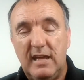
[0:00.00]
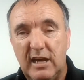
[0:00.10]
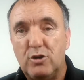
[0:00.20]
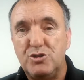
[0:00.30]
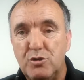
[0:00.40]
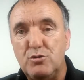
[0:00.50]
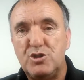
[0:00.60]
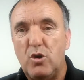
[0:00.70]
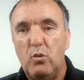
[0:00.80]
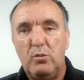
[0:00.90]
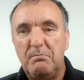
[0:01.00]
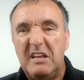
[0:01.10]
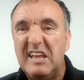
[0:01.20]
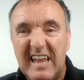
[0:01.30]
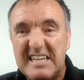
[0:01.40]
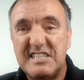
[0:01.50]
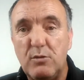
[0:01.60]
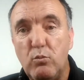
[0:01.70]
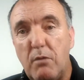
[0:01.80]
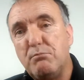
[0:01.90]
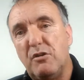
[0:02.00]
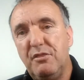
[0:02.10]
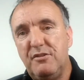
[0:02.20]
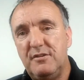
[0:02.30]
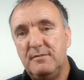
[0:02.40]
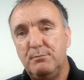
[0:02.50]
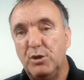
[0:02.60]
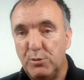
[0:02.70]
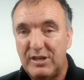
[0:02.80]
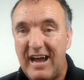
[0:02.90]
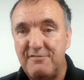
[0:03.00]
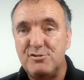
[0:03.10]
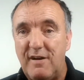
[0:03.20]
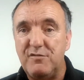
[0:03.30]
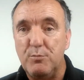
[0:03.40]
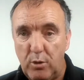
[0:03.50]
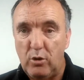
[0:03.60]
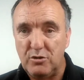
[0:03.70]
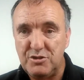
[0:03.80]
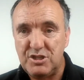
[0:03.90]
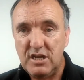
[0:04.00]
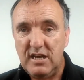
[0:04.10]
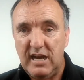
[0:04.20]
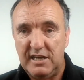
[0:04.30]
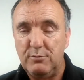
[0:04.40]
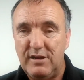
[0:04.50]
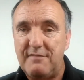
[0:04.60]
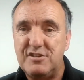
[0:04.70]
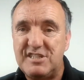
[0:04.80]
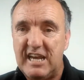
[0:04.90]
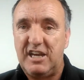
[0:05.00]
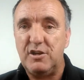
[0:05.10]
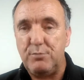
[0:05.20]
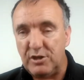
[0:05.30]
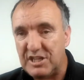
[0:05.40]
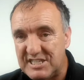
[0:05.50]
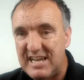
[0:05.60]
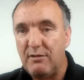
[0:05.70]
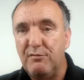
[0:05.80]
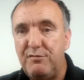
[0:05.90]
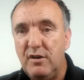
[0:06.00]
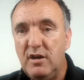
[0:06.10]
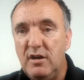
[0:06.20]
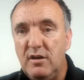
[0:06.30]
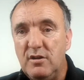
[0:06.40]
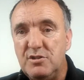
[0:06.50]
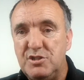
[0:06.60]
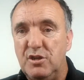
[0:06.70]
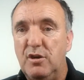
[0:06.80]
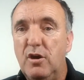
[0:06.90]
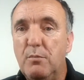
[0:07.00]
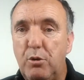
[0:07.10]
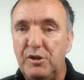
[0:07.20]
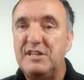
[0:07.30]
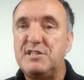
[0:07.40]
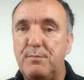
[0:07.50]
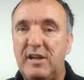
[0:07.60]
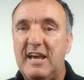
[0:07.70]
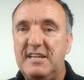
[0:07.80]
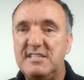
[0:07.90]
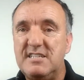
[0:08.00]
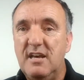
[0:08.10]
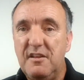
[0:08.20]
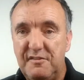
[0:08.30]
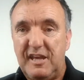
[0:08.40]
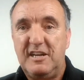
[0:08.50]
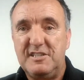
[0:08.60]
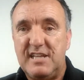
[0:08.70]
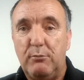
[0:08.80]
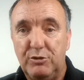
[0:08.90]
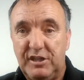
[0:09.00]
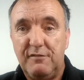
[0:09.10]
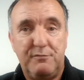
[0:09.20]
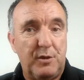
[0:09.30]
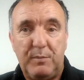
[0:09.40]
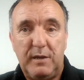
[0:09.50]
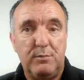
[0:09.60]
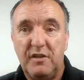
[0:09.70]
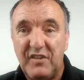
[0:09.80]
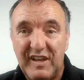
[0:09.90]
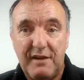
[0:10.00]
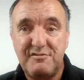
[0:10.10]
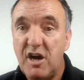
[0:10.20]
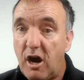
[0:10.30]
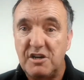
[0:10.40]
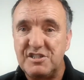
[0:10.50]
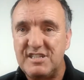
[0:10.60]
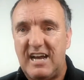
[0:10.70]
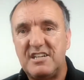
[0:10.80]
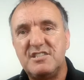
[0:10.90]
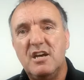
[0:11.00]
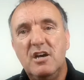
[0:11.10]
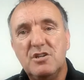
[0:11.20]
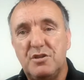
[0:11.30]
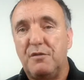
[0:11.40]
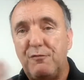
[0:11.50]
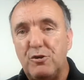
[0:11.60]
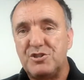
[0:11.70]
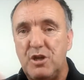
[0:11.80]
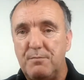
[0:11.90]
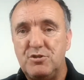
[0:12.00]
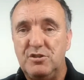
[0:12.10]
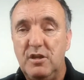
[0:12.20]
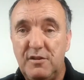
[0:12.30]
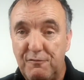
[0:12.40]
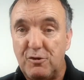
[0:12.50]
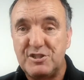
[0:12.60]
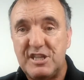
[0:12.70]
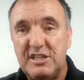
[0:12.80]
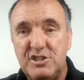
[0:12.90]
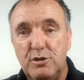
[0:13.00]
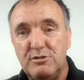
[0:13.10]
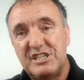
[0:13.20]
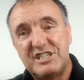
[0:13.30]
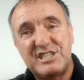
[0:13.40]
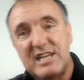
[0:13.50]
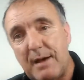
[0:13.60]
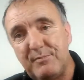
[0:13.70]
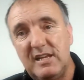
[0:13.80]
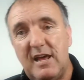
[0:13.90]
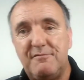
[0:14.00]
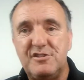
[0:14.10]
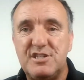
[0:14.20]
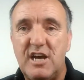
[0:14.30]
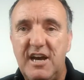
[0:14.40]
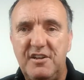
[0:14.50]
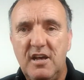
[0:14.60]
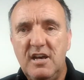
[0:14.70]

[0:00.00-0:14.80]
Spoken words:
it could do so in less than 1 month. But it would have to have the balls, and it would have to take it upon itself to put into place things that would give the people on the left heart attacks. So the first option, the first thing to do is to slap the left aside,